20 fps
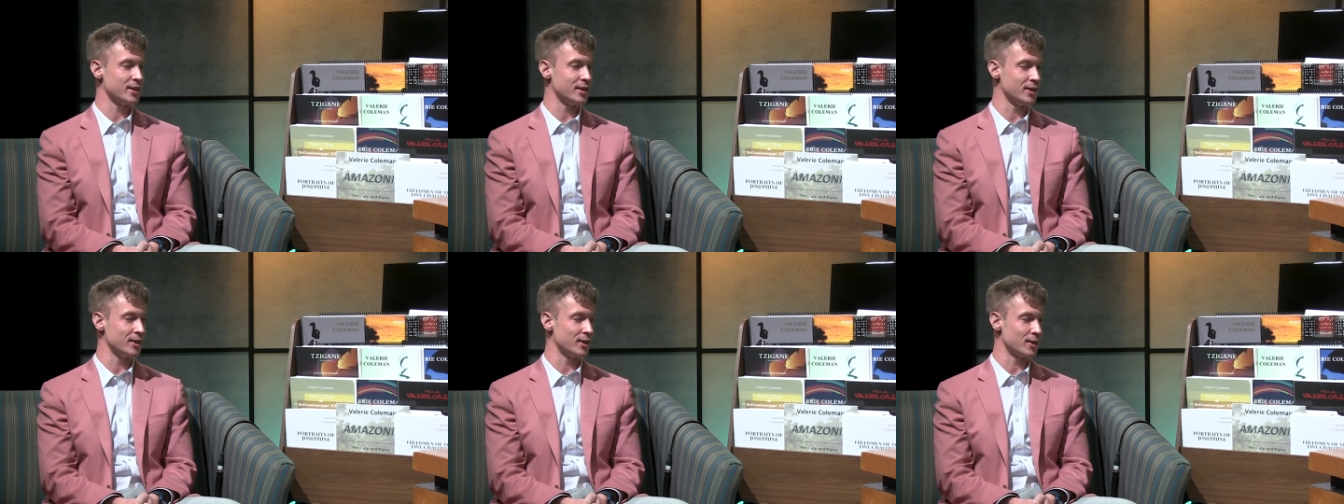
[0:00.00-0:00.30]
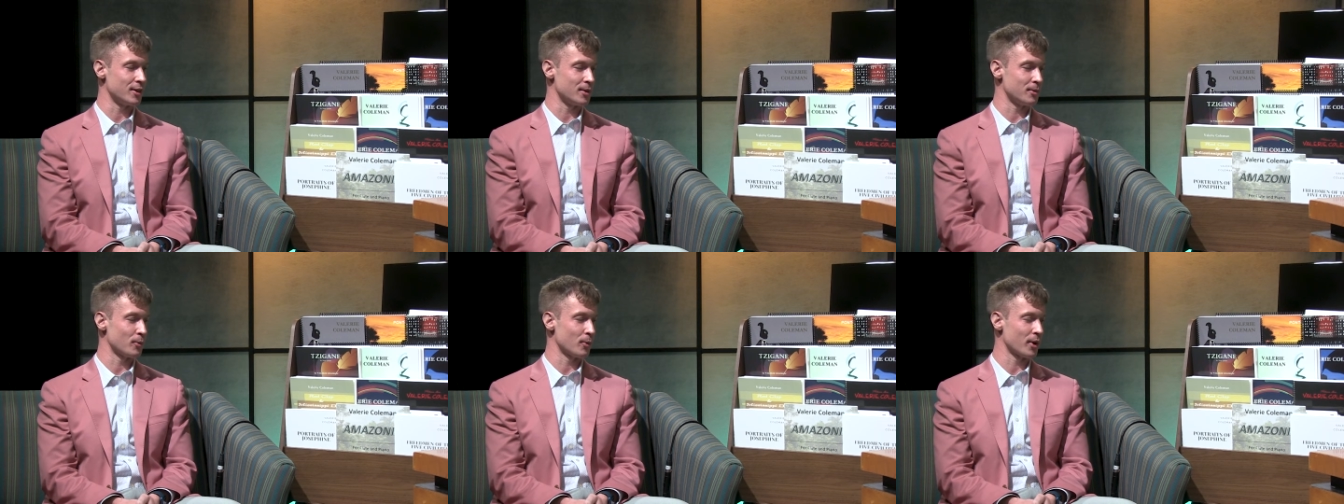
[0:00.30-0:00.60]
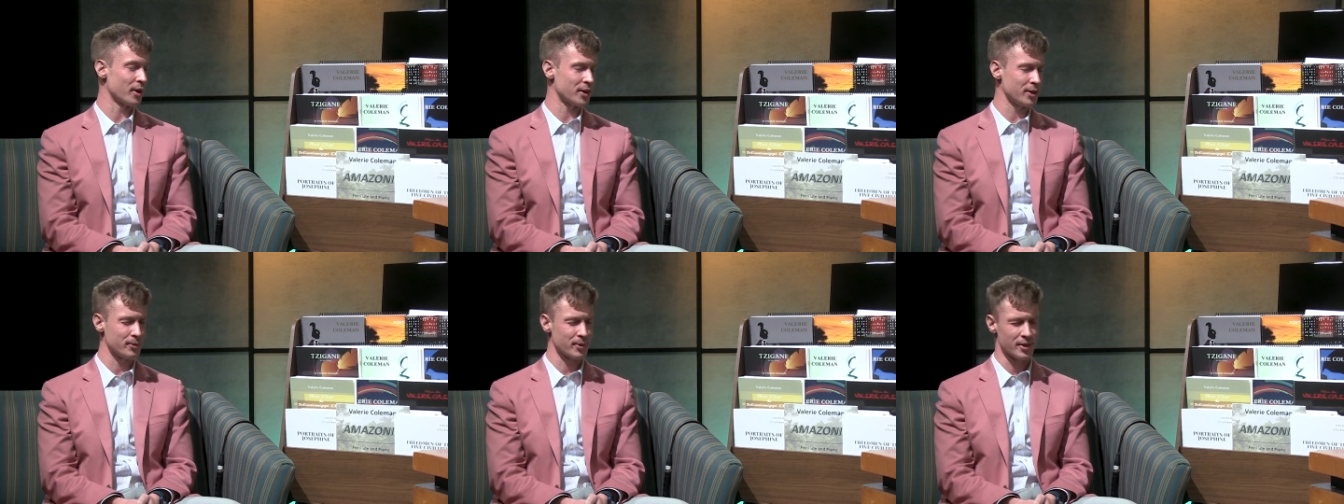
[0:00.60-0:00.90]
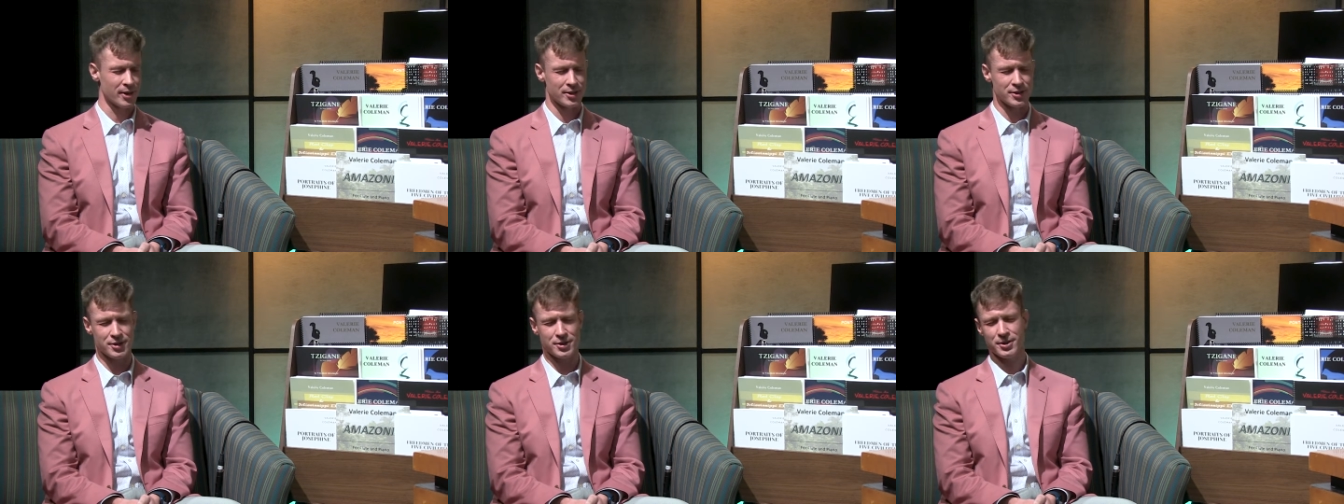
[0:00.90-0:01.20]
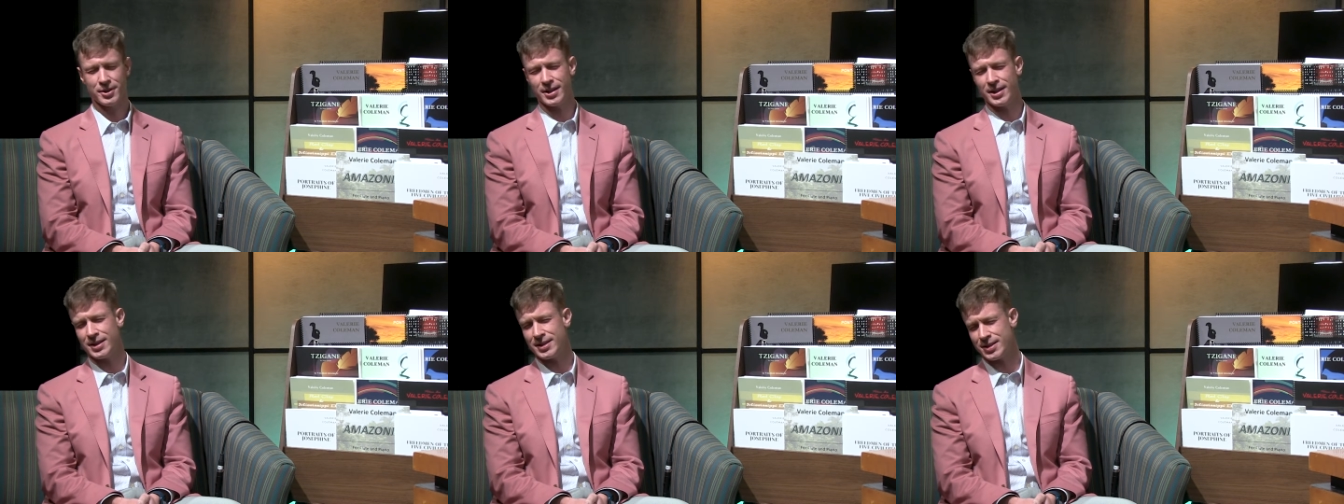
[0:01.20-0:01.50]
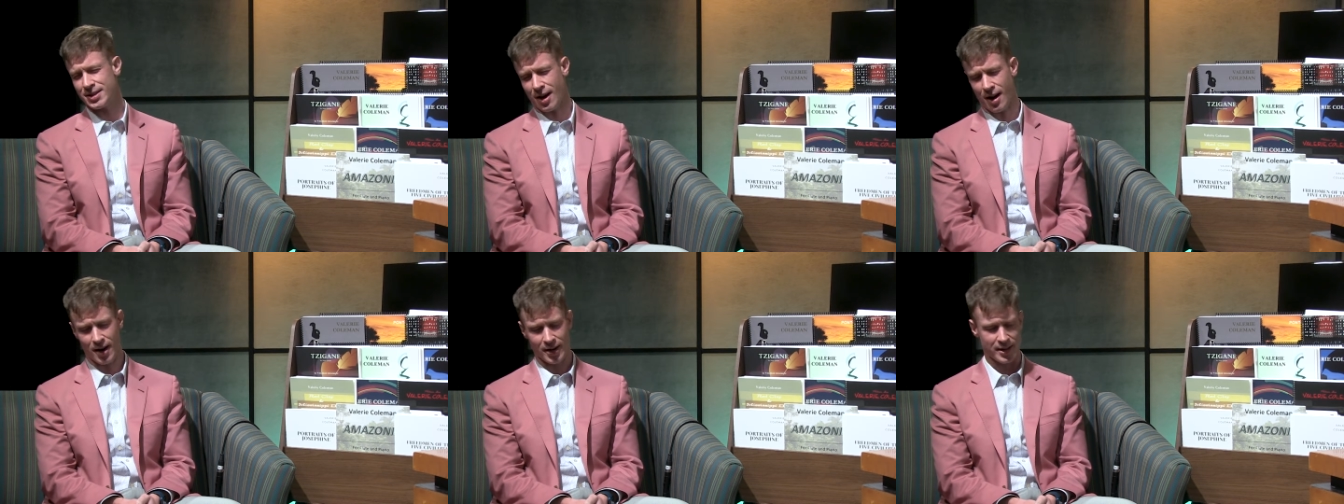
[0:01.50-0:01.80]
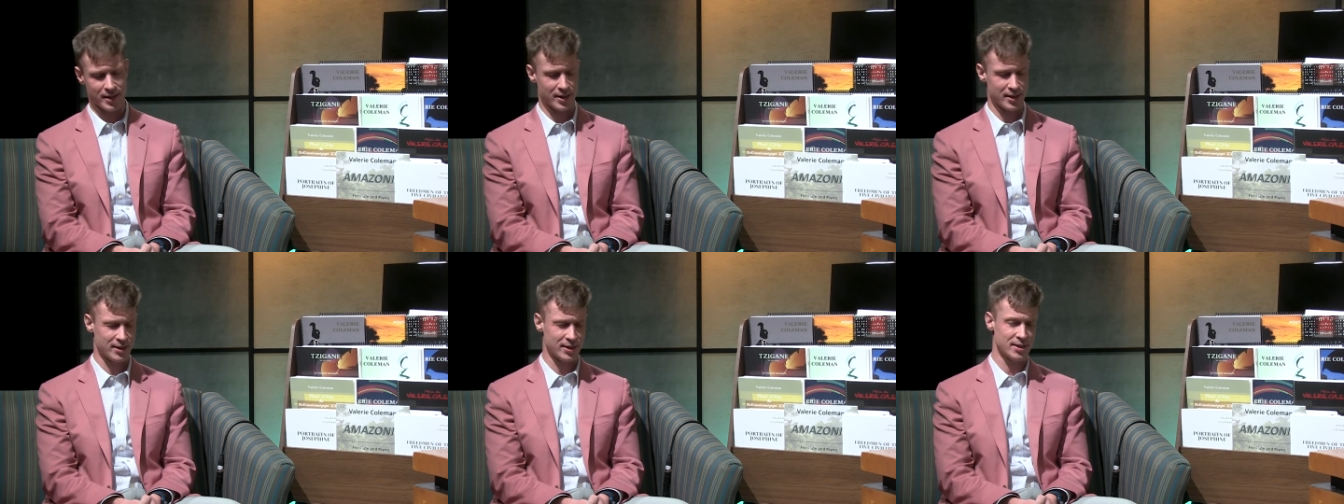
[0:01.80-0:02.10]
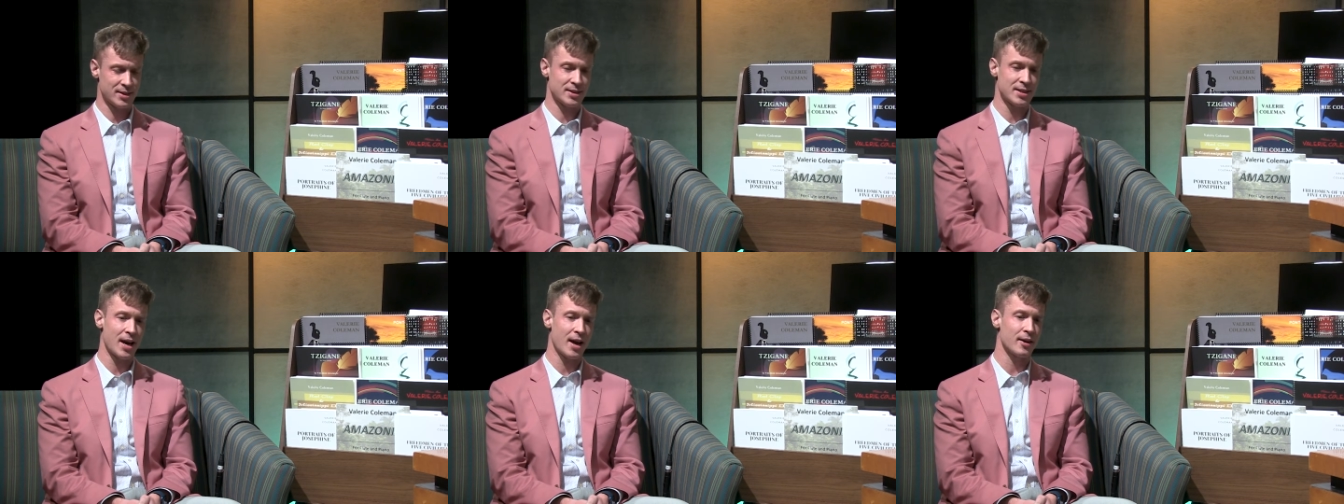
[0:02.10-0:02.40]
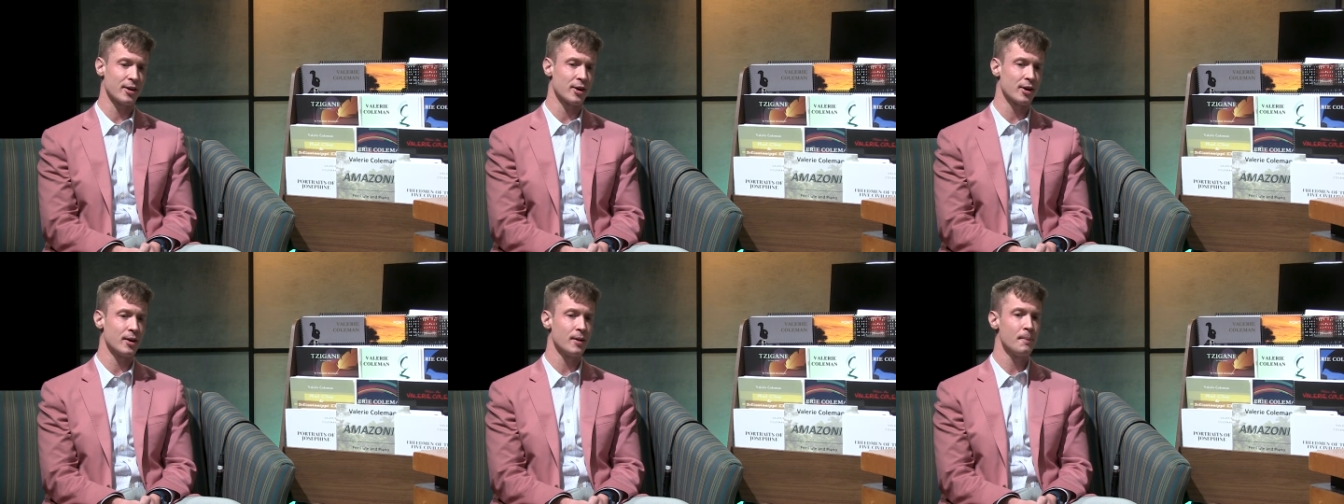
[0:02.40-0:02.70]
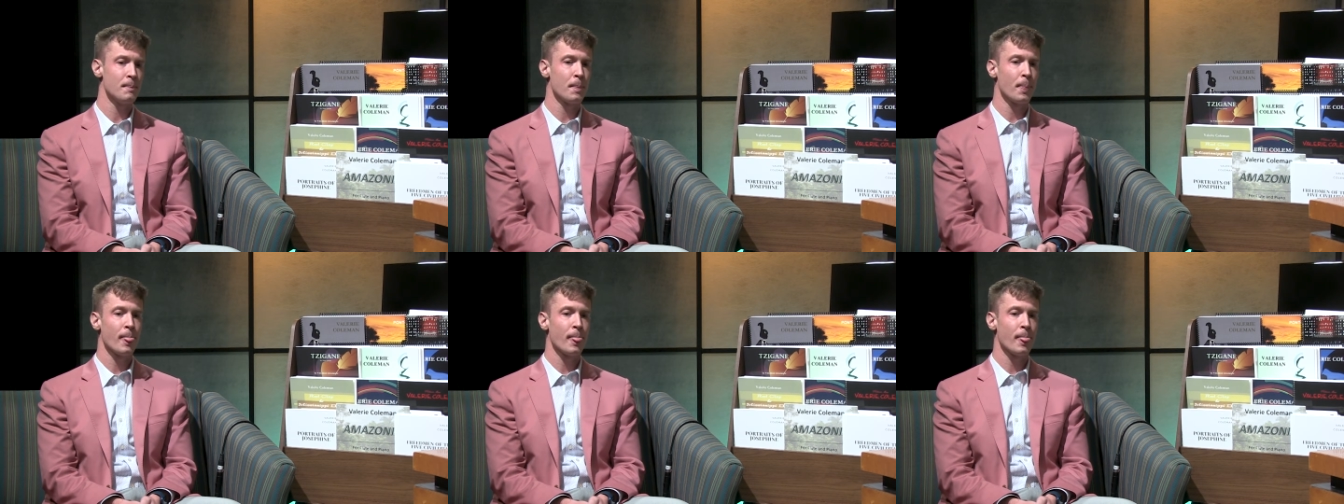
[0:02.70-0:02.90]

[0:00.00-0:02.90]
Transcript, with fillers: here, working with our students, talking in the center,